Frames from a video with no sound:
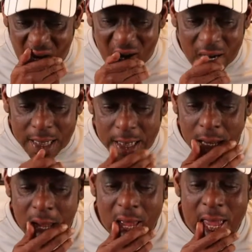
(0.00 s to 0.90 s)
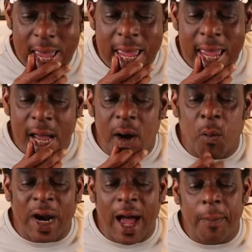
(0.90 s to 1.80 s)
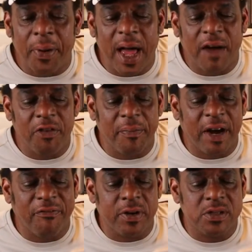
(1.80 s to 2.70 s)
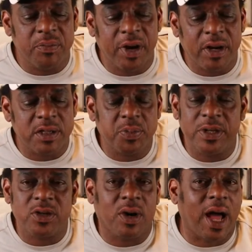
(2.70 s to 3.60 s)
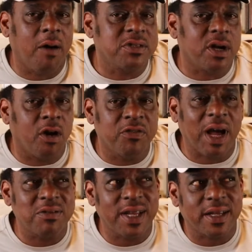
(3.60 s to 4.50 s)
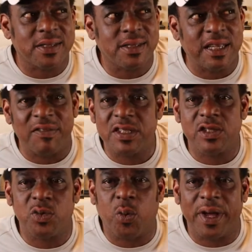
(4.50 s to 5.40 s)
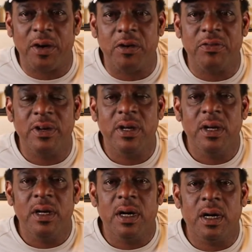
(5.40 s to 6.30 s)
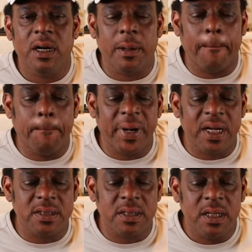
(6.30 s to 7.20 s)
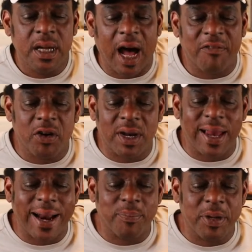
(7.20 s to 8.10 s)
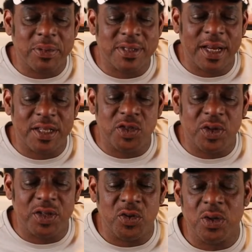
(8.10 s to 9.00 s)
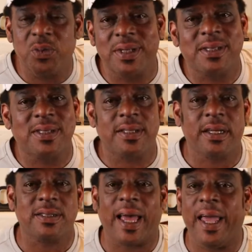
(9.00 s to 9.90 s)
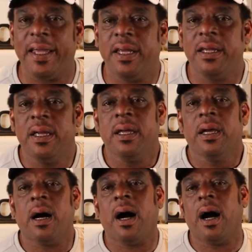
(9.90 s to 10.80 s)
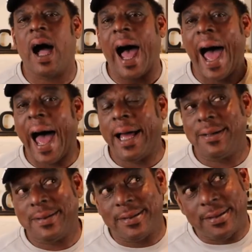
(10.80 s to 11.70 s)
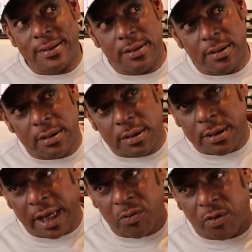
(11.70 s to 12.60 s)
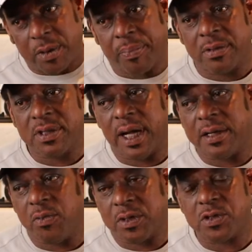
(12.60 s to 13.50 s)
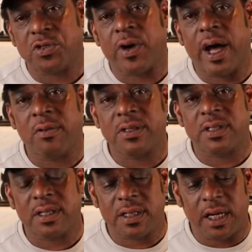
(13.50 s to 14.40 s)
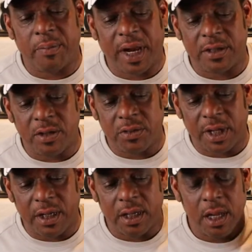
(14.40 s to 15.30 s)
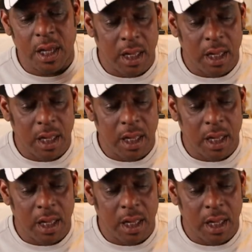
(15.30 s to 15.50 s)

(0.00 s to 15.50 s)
Uh, when I applied for my first American Express card, I was over, I was like a 712. Uh, but I've heard a lot of people say that you can do it with a 680. Uh, I didn't want to personally, I didn't want to try with a 680, but I do think